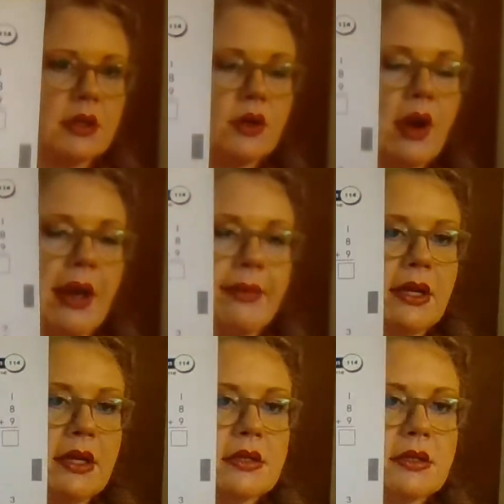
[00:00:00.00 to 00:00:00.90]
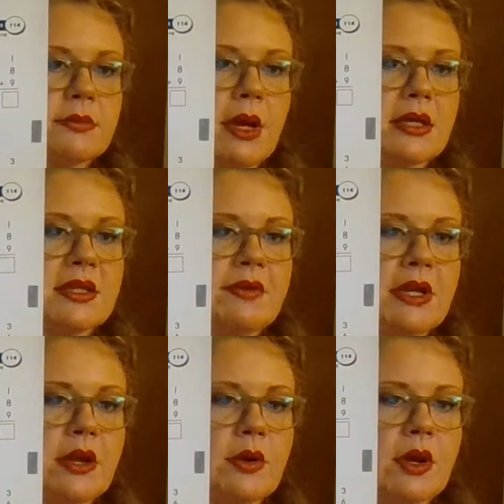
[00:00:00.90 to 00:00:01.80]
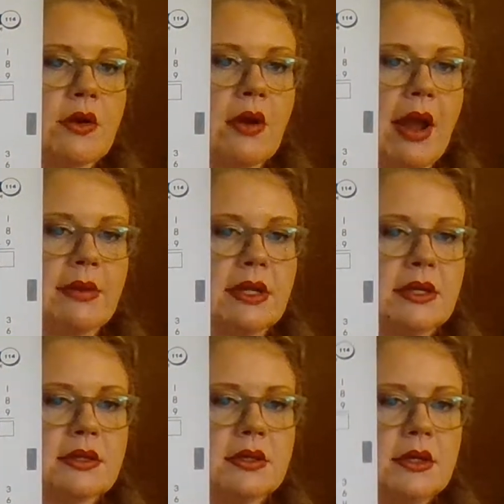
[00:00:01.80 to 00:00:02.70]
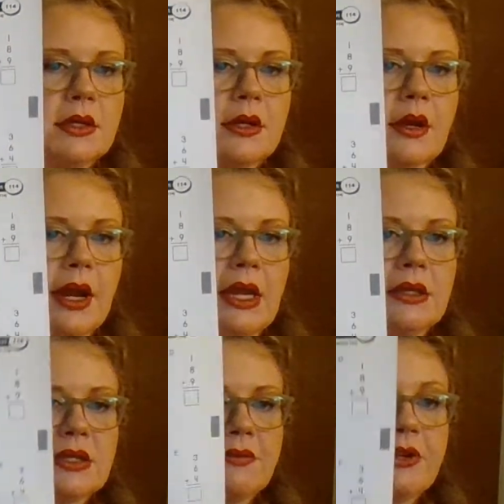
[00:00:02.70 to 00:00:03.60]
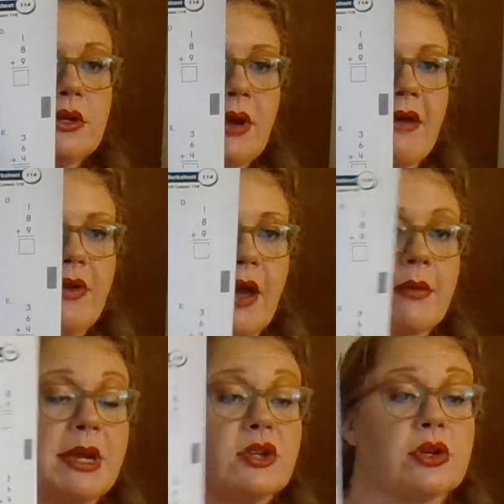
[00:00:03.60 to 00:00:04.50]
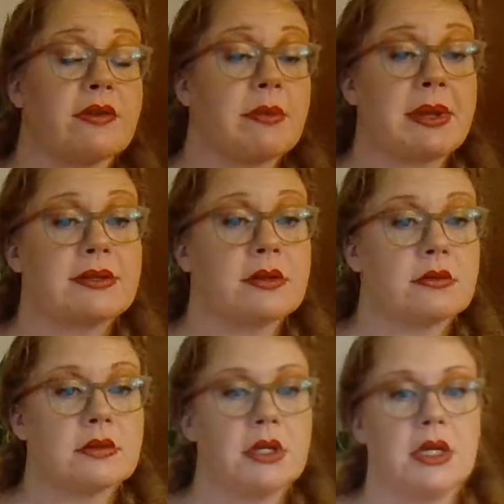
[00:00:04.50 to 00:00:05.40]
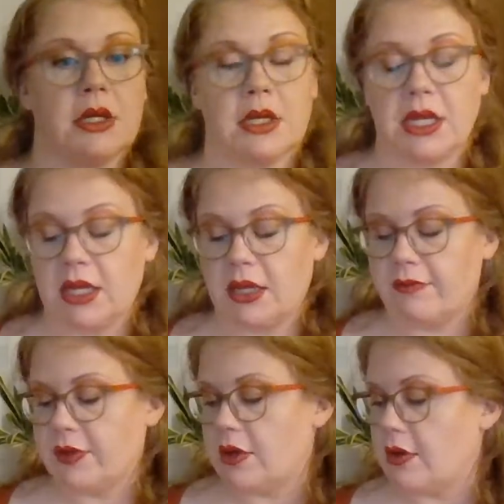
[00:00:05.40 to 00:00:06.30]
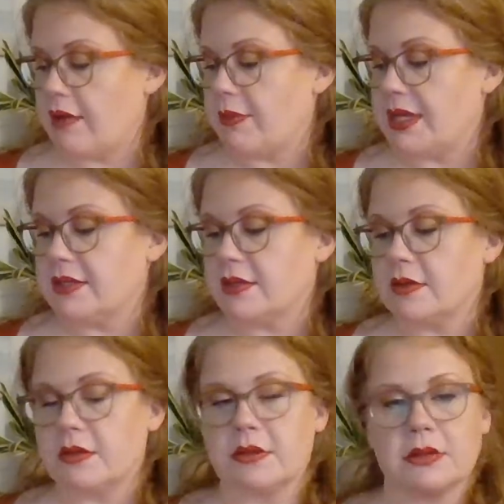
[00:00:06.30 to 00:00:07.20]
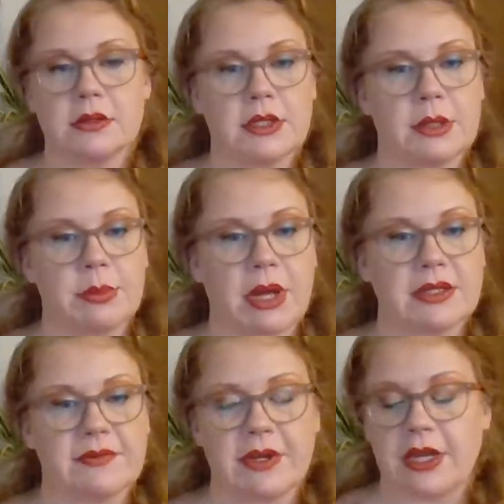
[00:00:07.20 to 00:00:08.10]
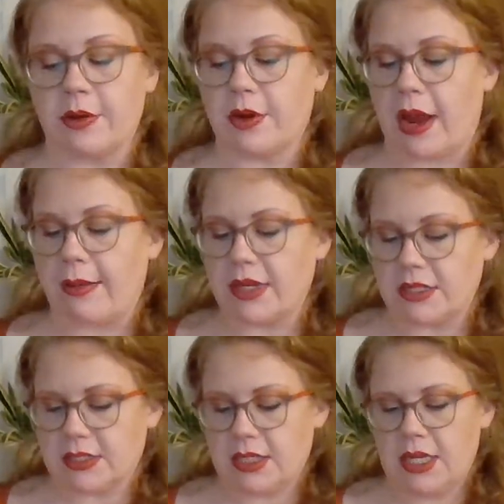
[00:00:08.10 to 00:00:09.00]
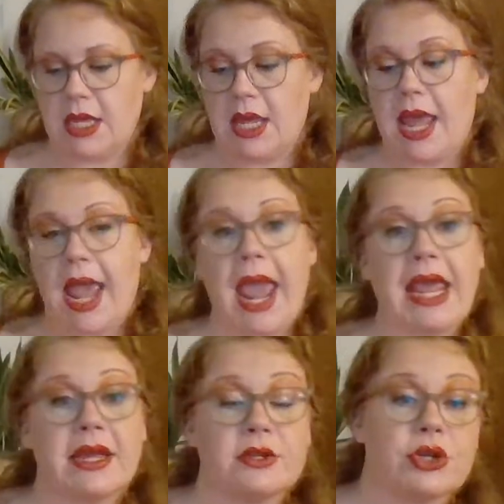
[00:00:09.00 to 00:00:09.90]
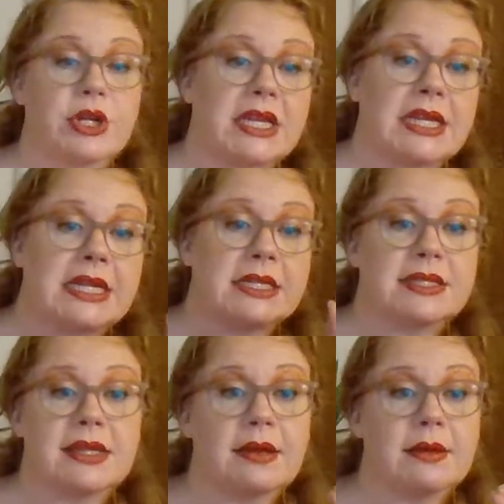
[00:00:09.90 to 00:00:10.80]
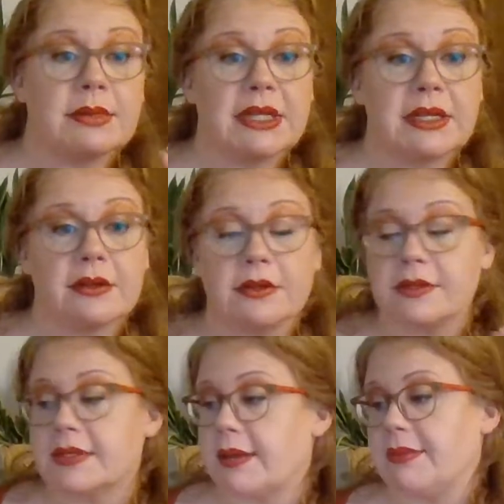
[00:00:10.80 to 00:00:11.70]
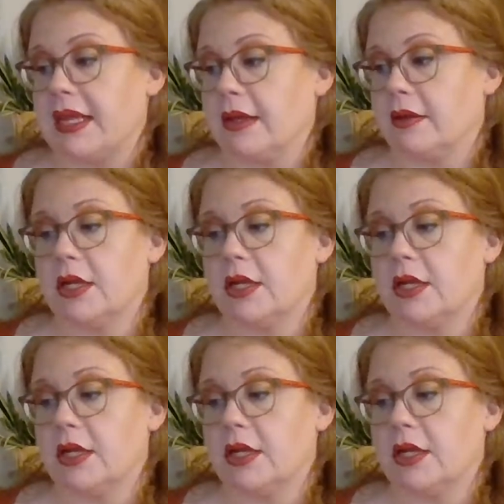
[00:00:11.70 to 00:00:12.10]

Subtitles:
grab it. Pause the video and go grab it. All right. If you do have it out, make sure you have a pencil. If you don't have a pencil, you pause the video and grab it. And you're going to need some little something.